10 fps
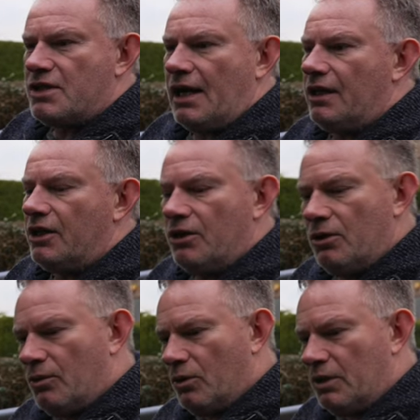telling
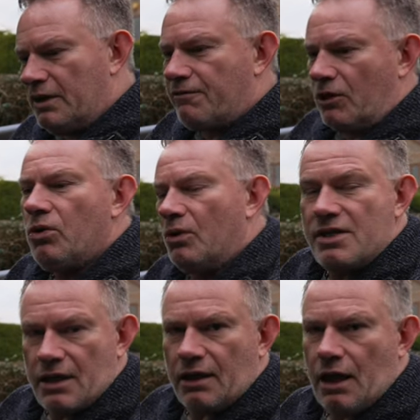you all the different
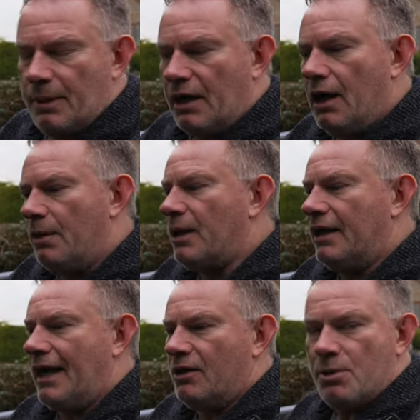corners that are coming up
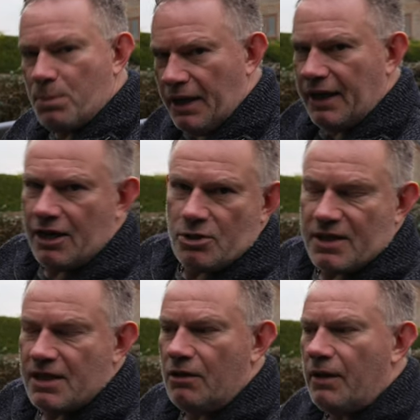and how to brake, how to
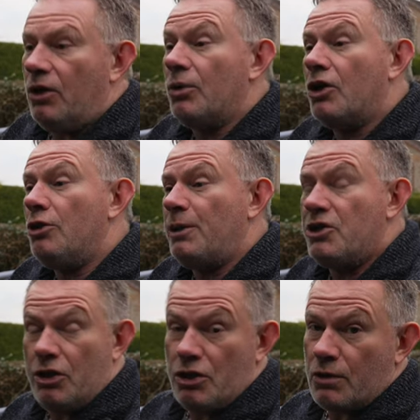accelerate, or they could be
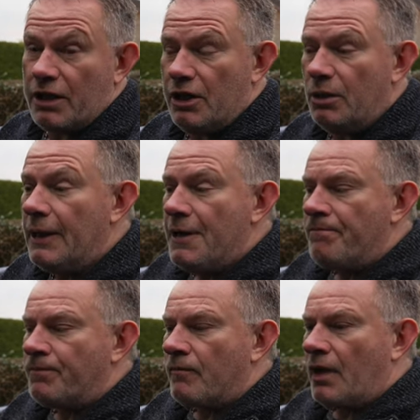tutoring you
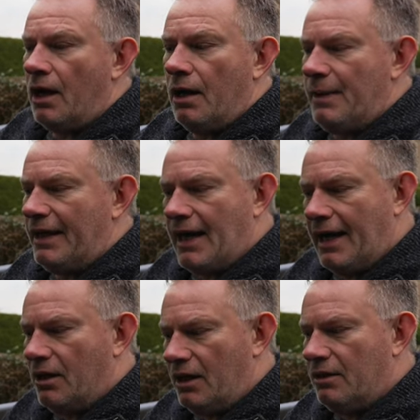
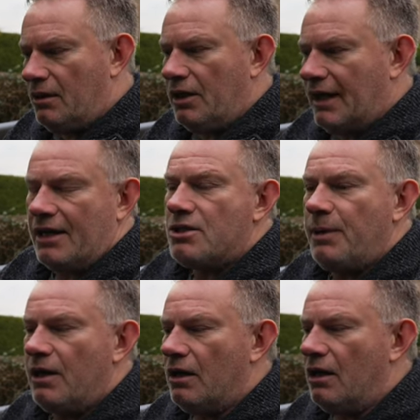in learning how to
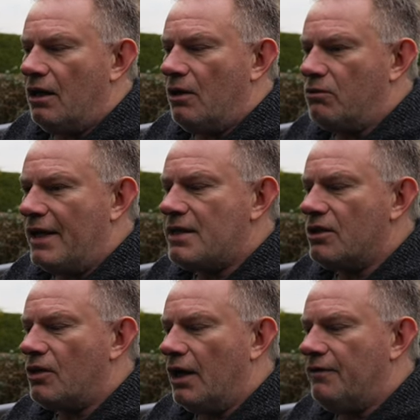be a racing
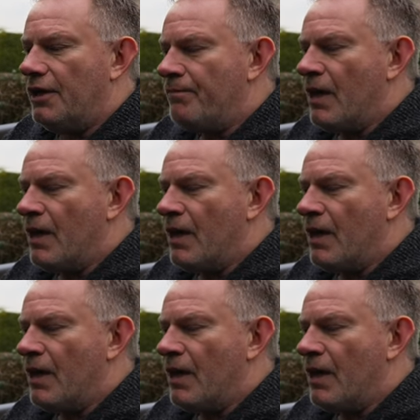driver,